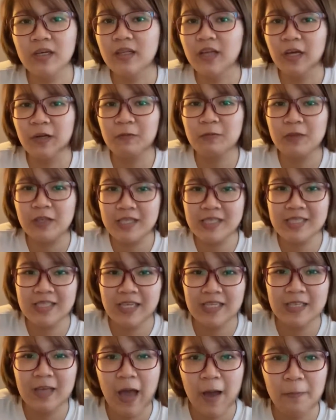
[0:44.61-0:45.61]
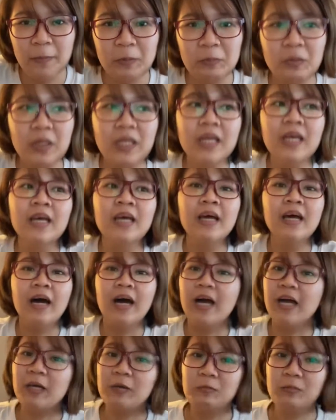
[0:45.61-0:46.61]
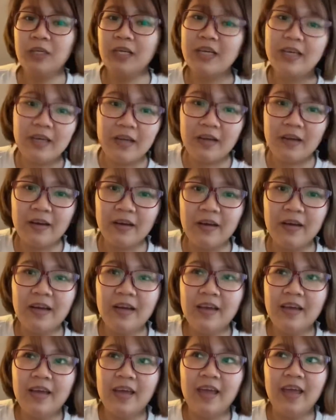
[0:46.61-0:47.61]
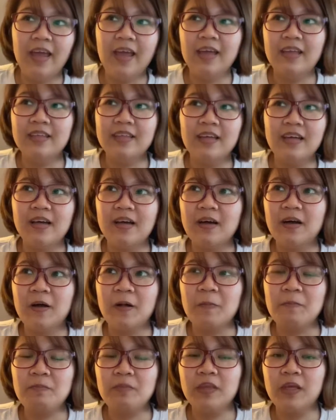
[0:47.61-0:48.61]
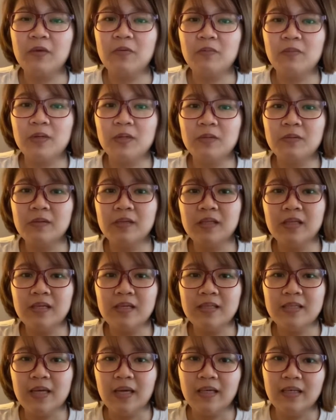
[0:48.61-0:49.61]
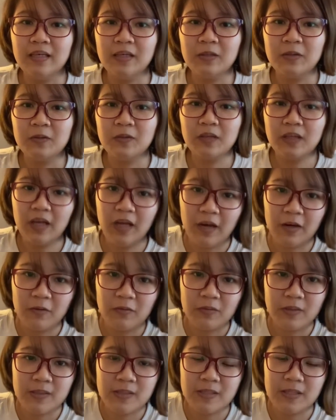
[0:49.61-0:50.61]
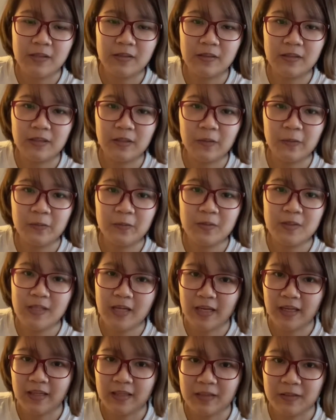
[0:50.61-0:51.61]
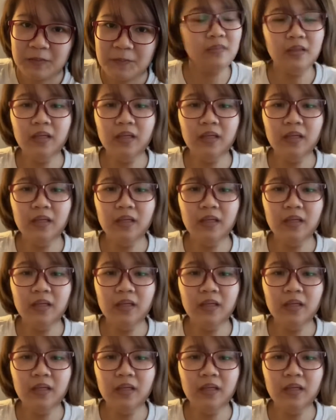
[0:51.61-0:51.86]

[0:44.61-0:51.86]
A lot of things have happened, but I'm here, and they've been really taking good care of us here in the hotel.